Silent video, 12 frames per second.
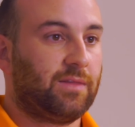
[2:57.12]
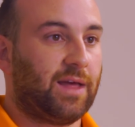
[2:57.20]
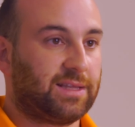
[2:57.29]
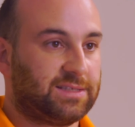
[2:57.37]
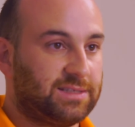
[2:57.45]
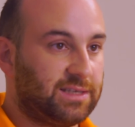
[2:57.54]

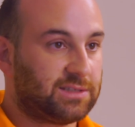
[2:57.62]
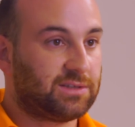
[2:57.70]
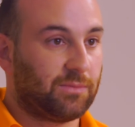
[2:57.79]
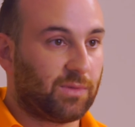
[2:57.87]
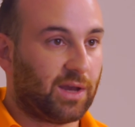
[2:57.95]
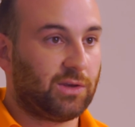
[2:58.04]

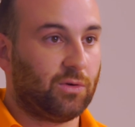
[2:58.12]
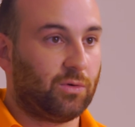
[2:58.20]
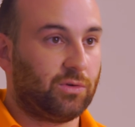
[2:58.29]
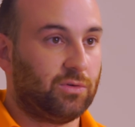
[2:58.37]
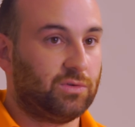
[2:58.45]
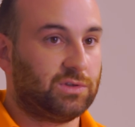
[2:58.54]
system that you're
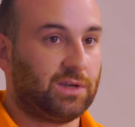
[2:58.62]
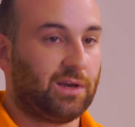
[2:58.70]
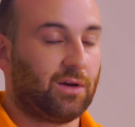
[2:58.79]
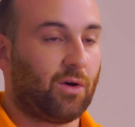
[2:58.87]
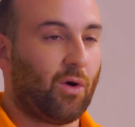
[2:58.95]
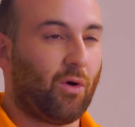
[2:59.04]

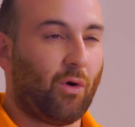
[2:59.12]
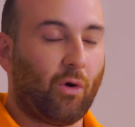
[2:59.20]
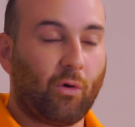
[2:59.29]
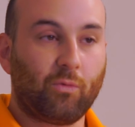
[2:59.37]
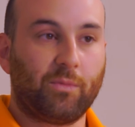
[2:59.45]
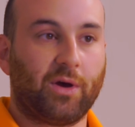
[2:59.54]
using
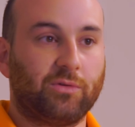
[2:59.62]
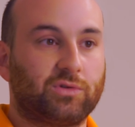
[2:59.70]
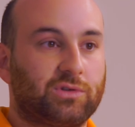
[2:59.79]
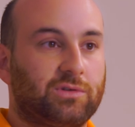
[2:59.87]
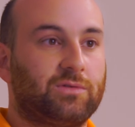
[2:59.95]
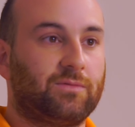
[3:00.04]

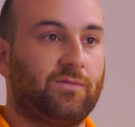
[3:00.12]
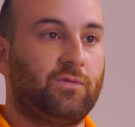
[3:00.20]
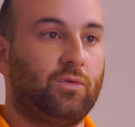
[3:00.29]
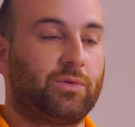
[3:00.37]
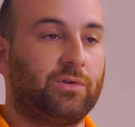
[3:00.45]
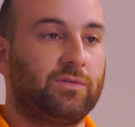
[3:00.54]
almost
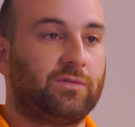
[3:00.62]
foolproof.